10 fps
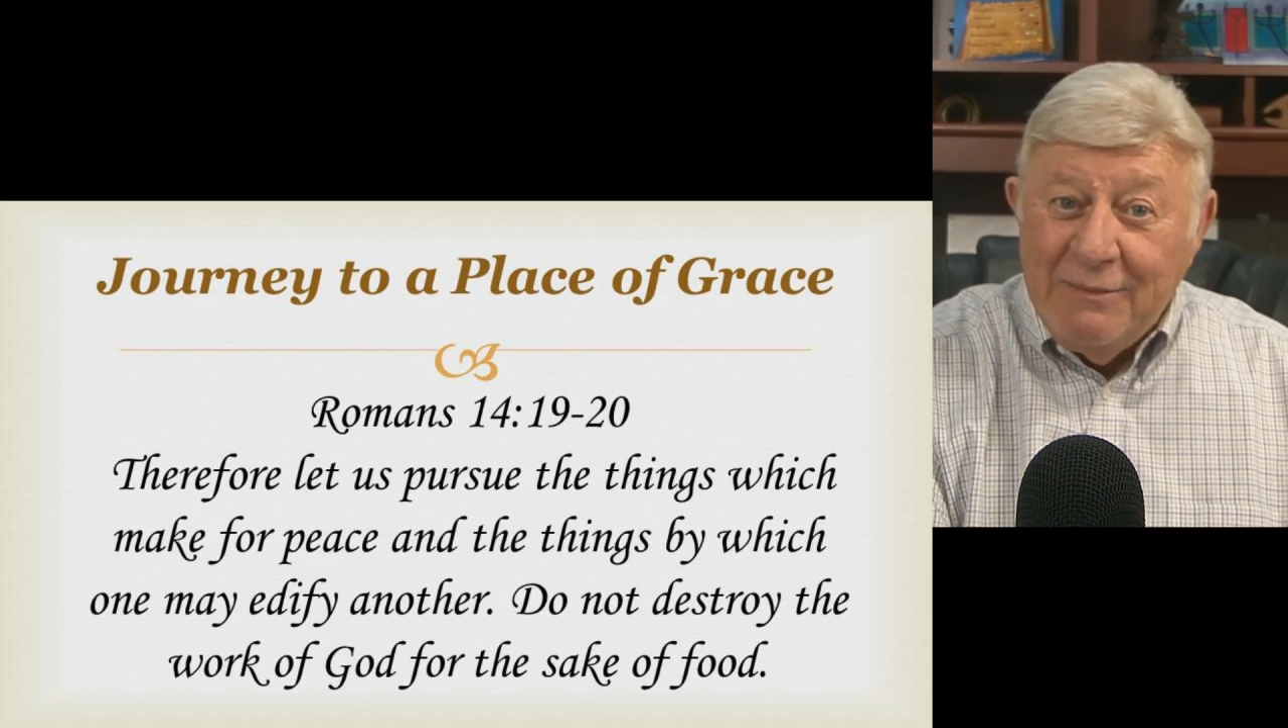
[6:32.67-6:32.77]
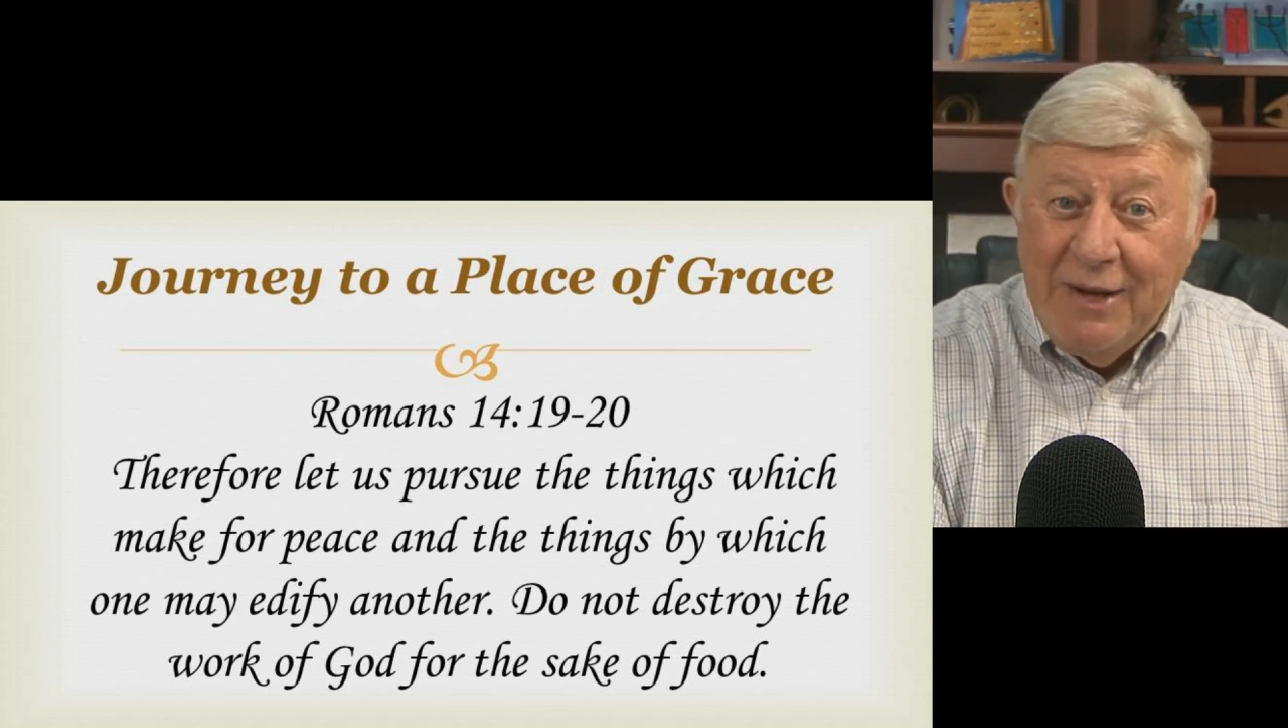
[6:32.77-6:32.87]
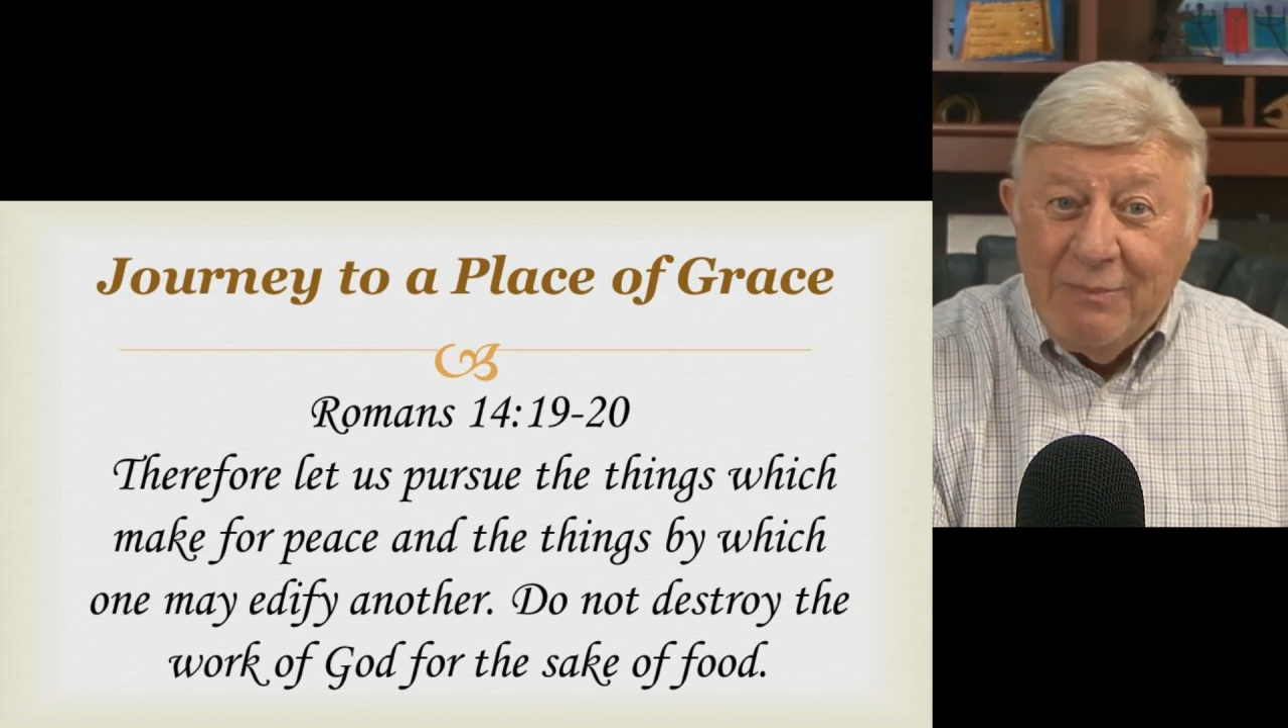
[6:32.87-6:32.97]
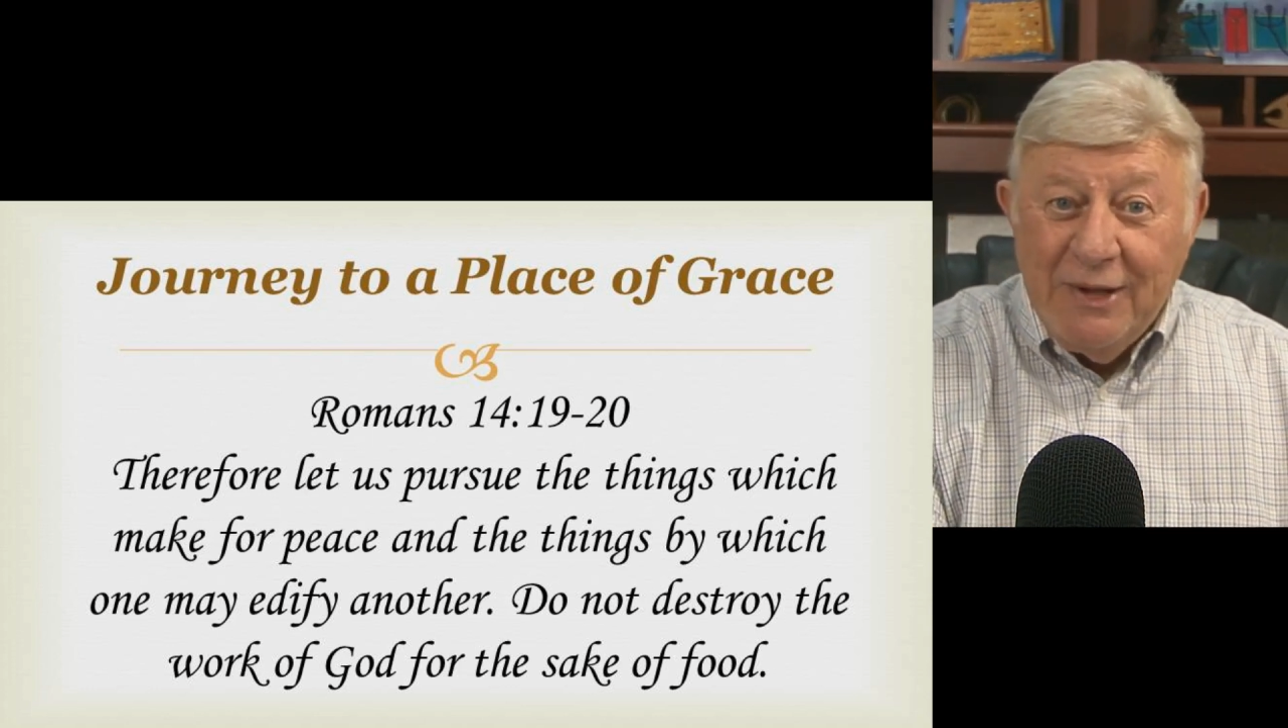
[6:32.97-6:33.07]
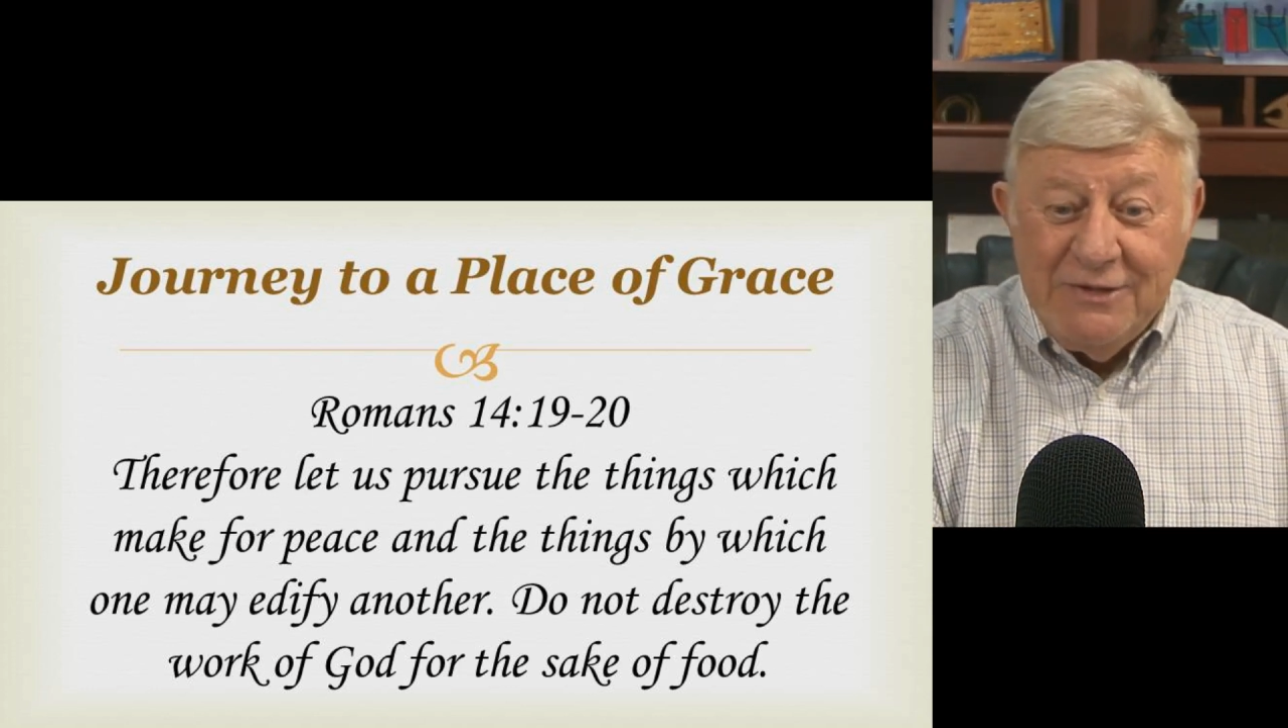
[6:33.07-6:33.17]
my
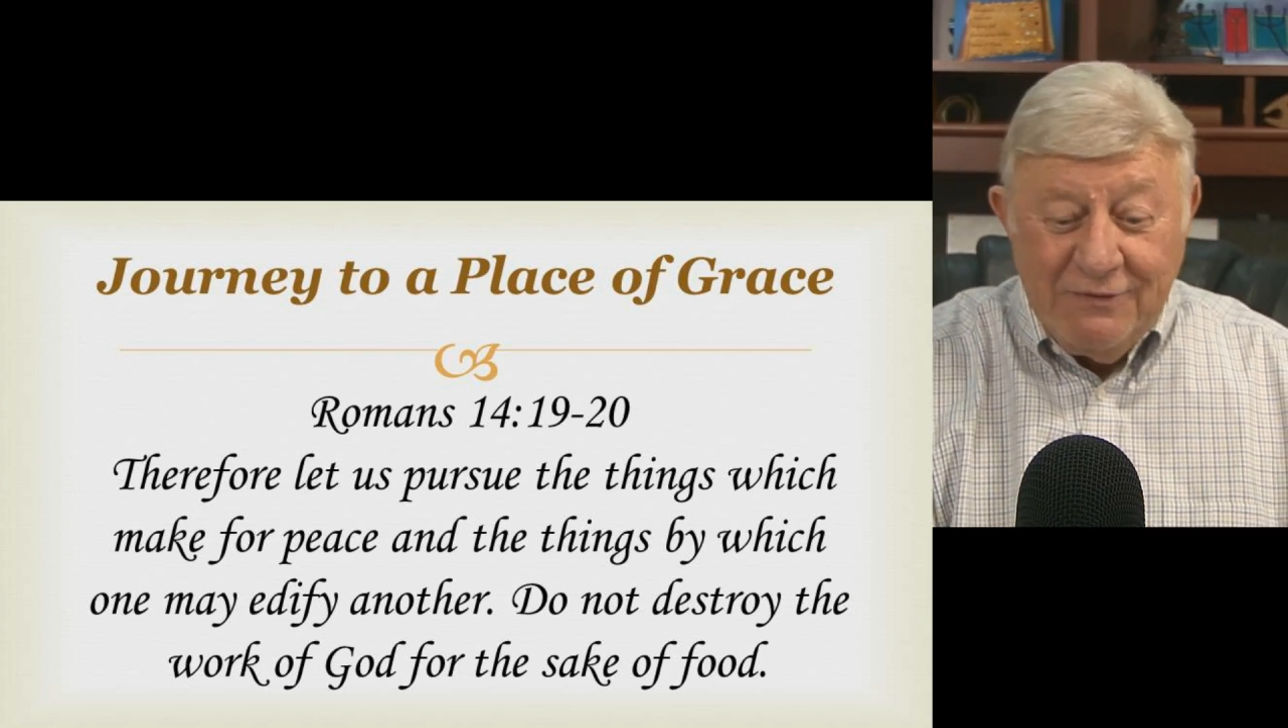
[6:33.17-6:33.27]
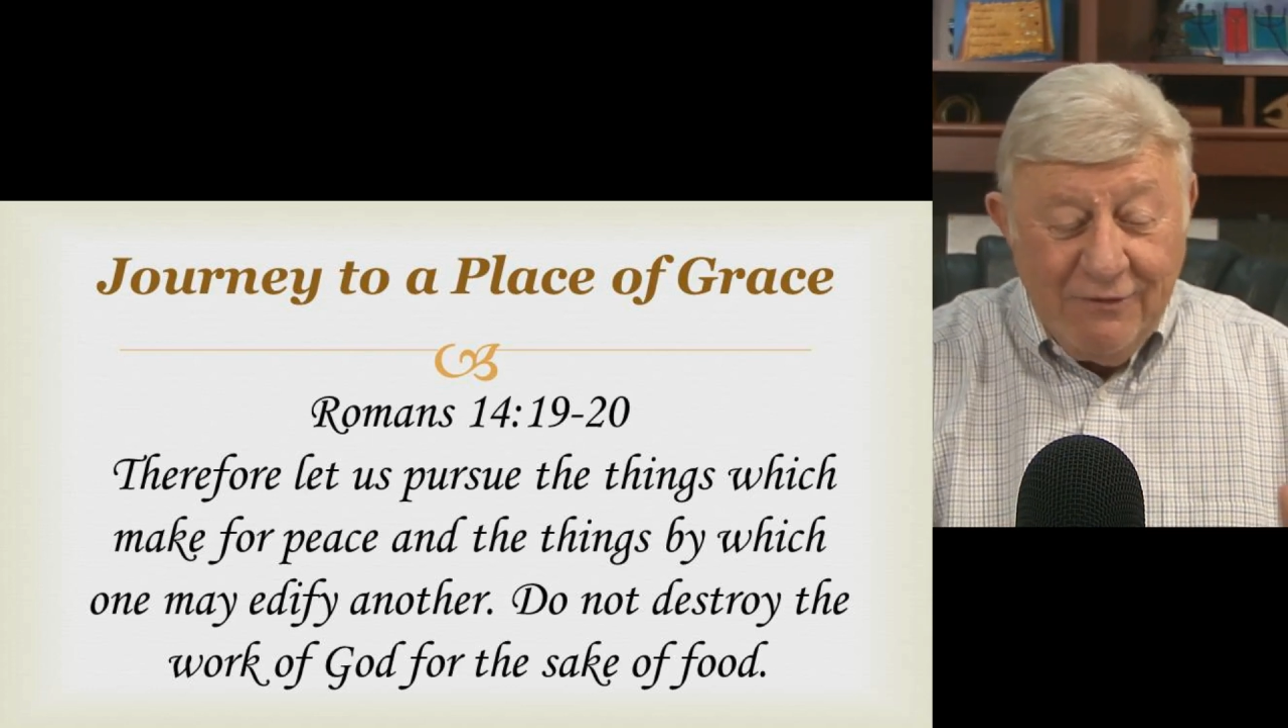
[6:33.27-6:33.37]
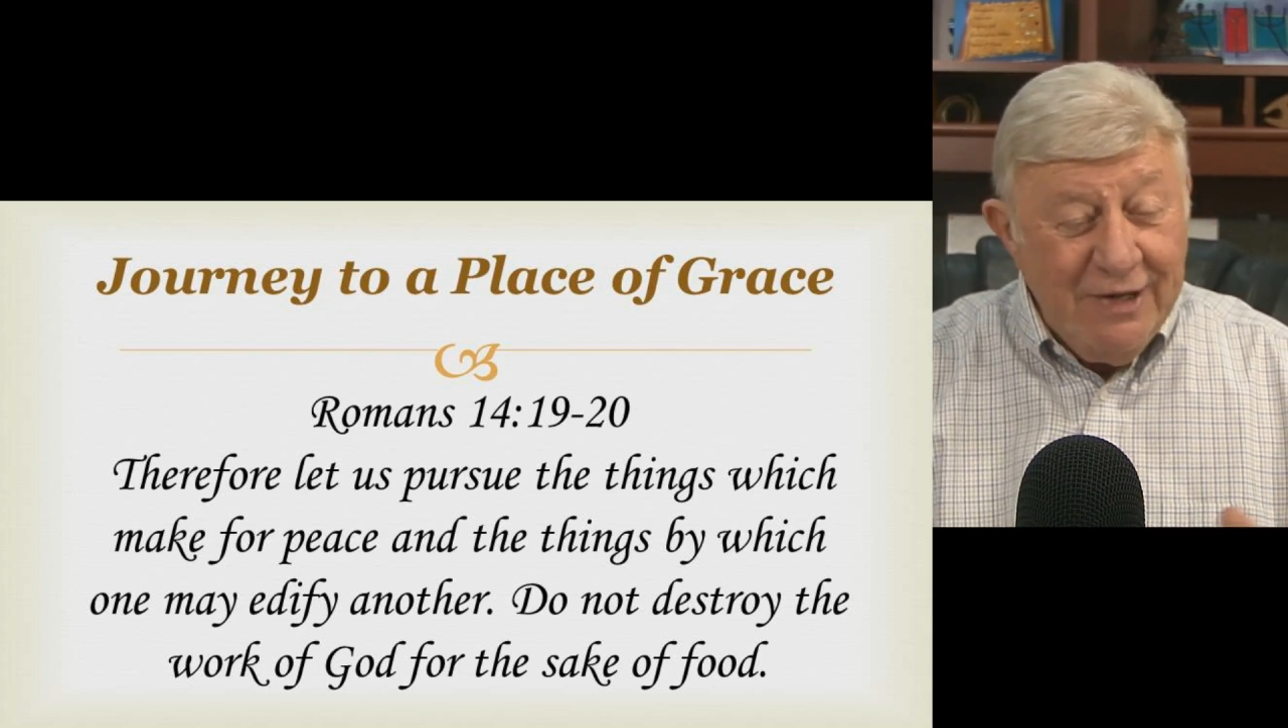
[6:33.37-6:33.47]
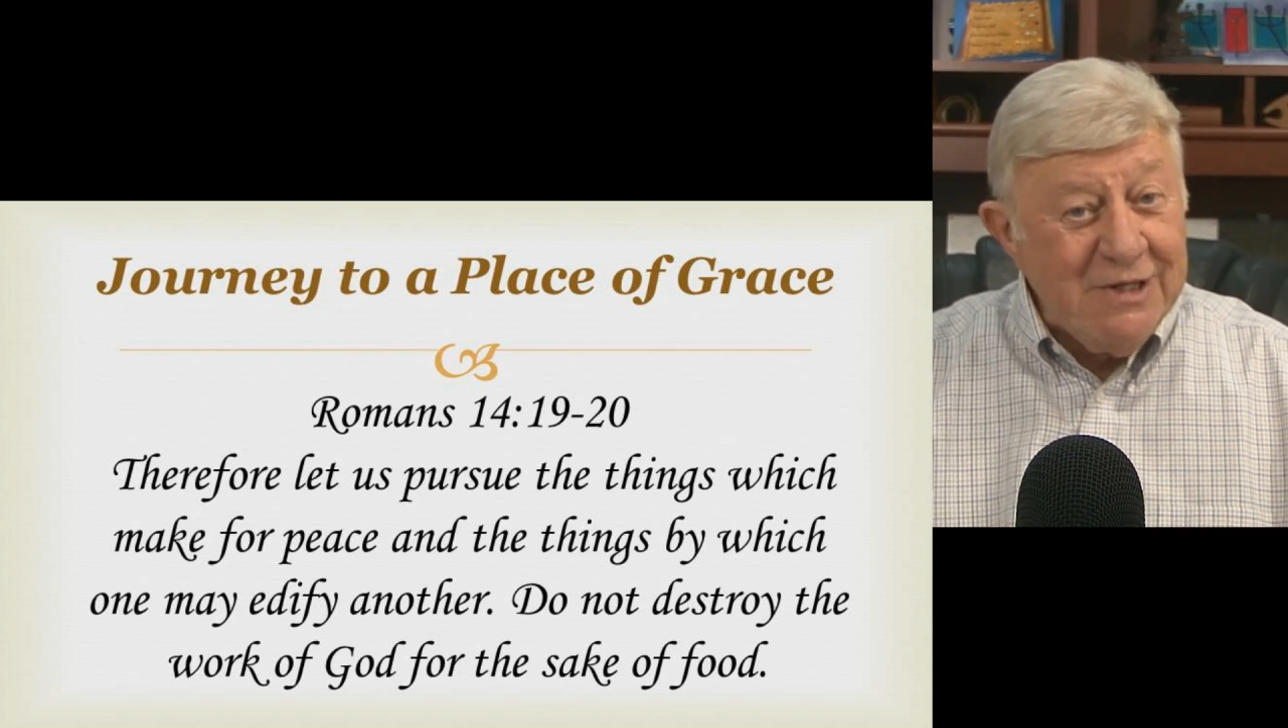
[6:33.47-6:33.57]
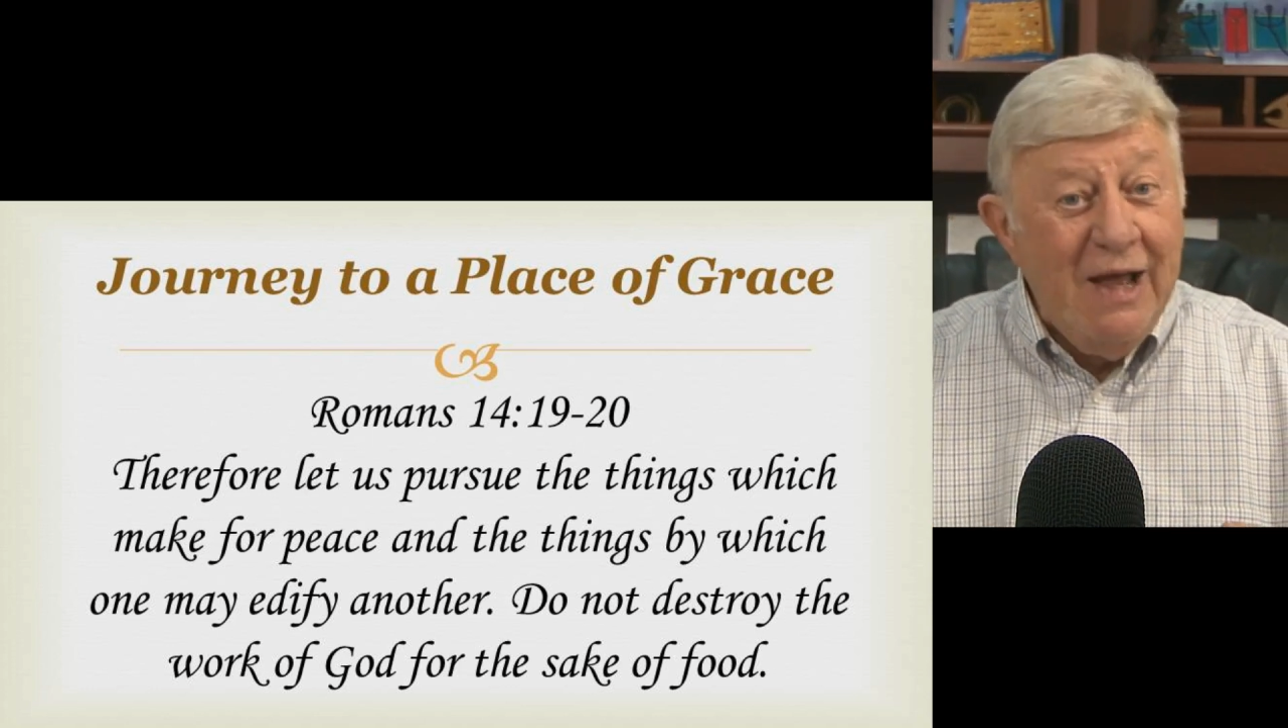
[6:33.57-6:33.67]
place of grace.